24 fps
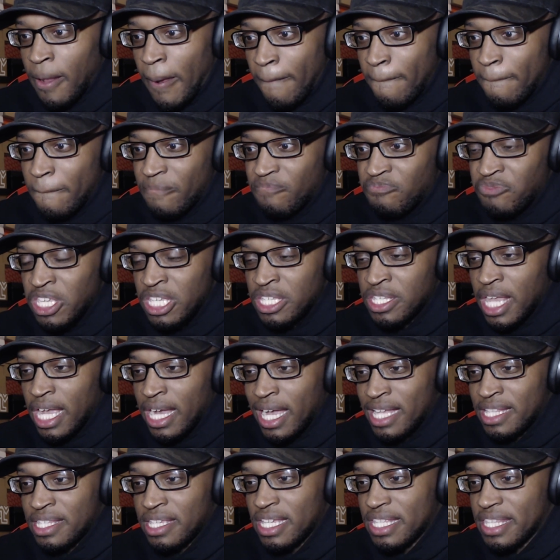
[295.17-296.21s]
Like, He's like,
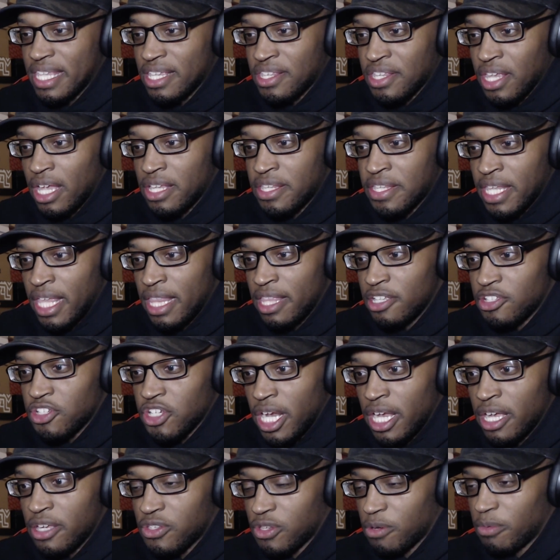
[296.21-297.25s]
I did this on San
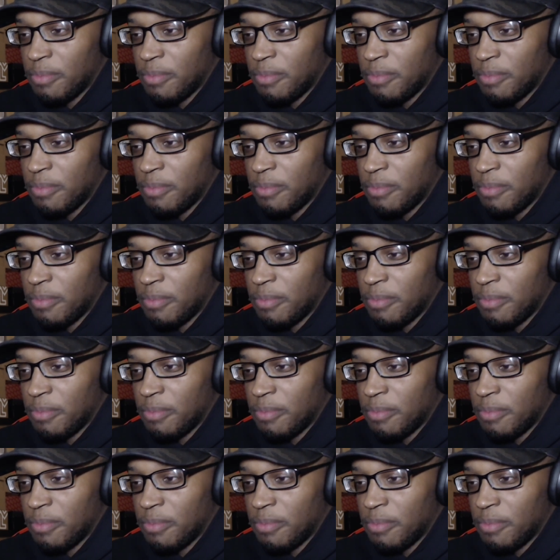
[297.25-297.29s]
Andreas.